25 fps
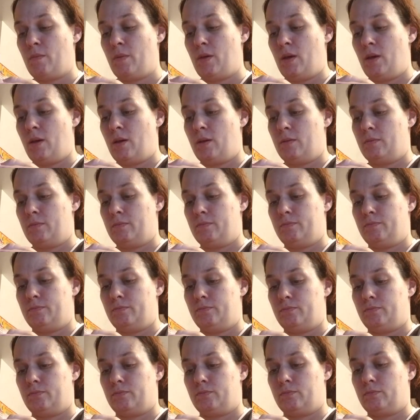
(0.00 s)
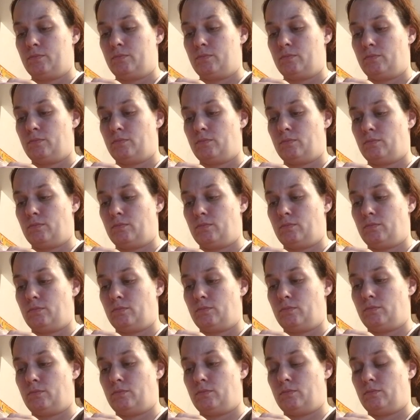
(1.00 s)

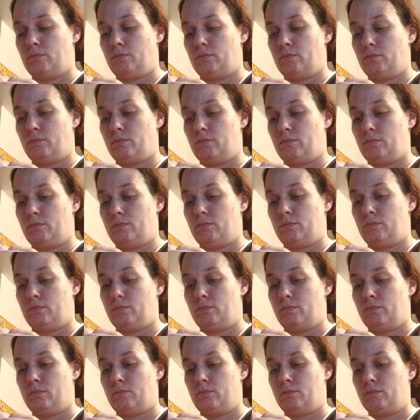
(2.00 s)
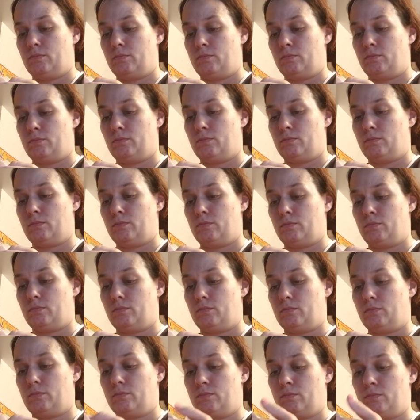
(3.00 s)

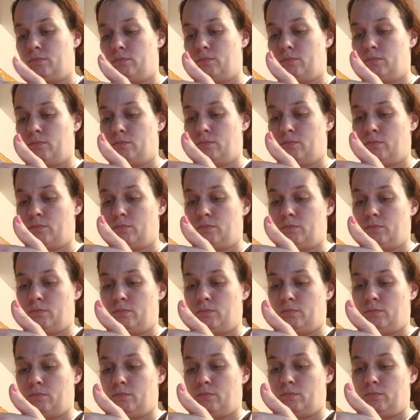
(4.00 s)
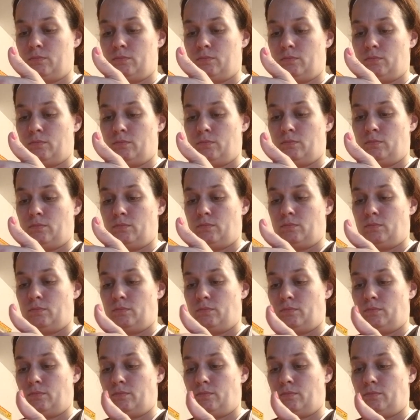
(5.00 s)

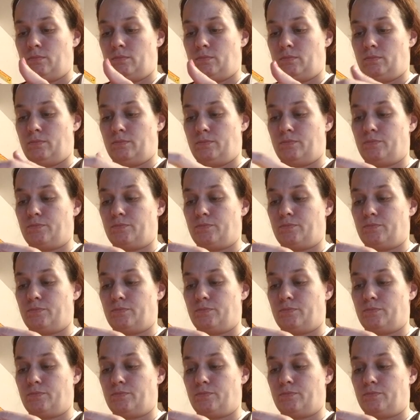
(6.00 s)
[no speech]